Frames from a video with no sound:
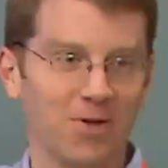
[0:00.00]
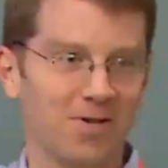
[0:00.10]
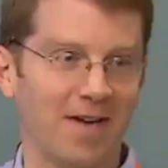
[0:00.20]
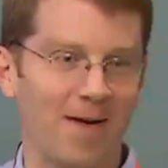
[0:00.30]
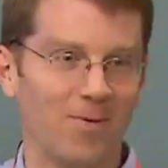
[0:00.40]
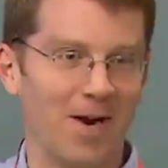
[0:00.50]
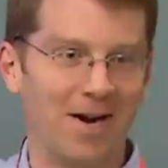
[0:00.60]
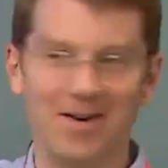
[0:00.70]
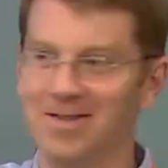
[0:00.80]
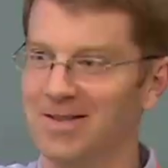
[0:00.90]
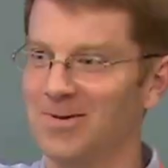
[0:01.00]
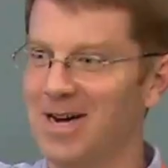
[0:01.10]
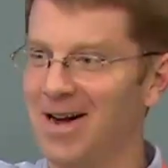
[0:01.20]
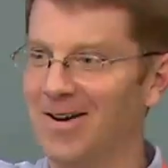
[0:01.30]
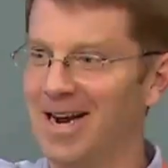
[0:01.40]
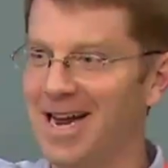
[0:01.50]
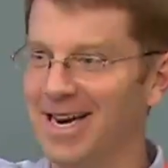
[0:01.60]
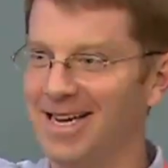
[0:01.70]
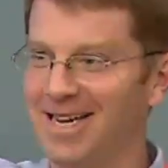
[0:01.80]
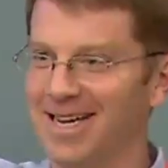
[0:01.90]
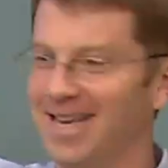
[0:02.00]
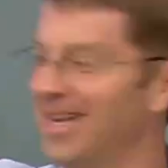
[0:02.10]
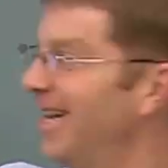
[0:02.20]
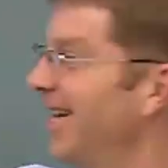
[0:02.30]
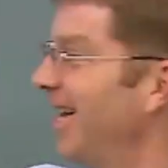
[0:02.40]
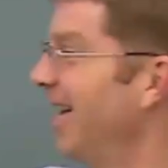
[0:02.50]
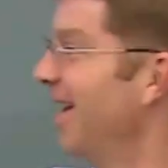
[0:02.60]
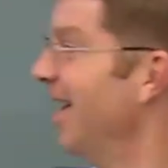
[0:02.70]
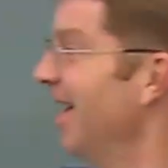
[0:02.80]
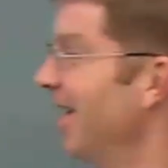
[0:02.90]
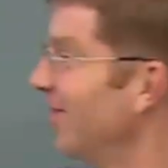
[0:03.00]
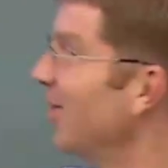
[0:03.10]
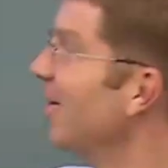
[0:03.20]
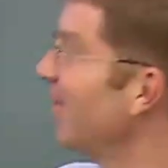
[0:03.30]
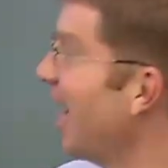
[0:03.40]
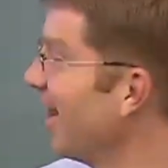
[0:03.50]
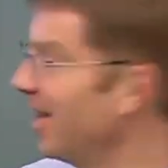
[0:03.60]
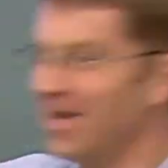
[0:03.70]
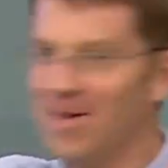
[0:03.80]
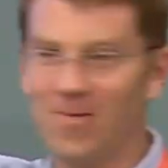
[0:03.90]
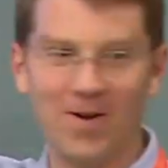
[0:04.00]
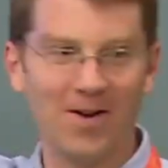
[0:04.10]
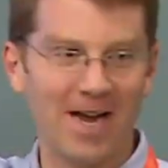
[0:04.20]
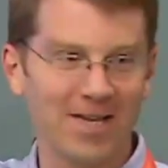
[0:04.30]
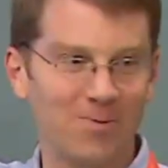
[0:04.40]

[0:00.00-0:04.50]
forces operator is as well, right? So you've got the deep field